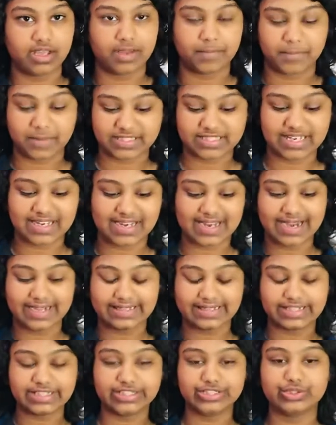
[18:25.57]
but then
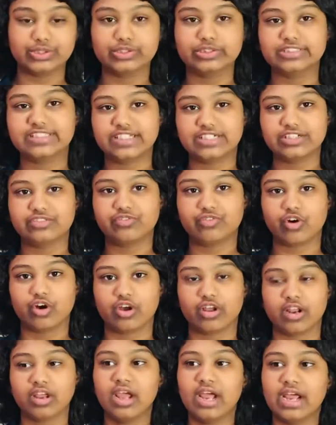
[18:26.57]
later used it
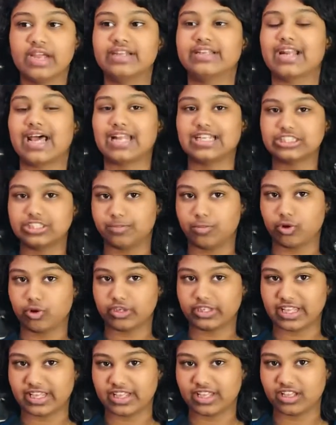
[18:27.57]
for
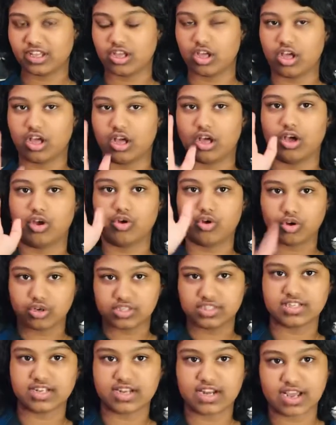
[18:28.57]
transporting
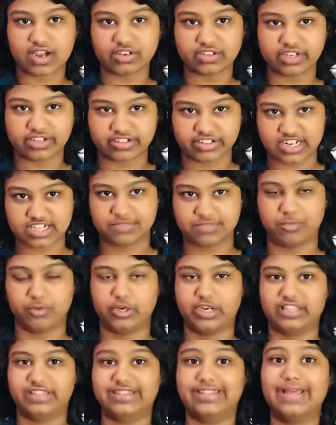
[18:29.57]
goods around and
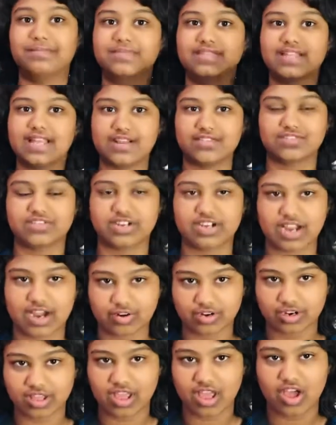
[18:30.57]
transporting themselves
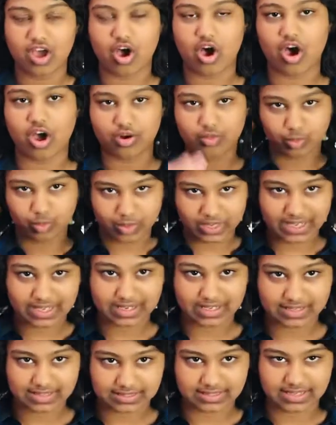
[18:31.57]
around on
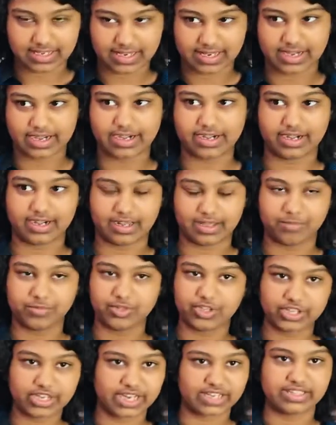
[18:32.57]
wheels, and
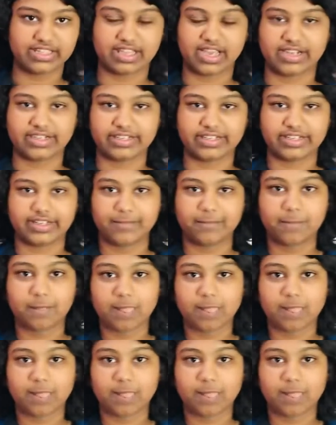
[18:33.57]
you get the idea.